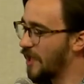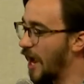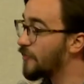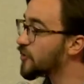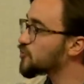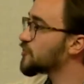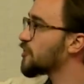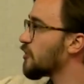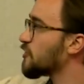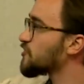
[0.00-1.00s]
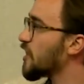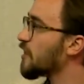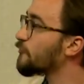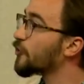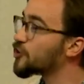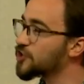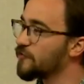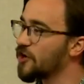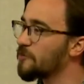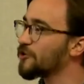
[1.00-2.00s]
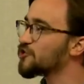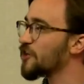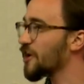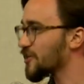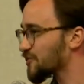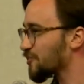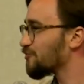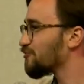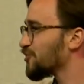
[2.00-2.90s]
And this returns a version of our image that has a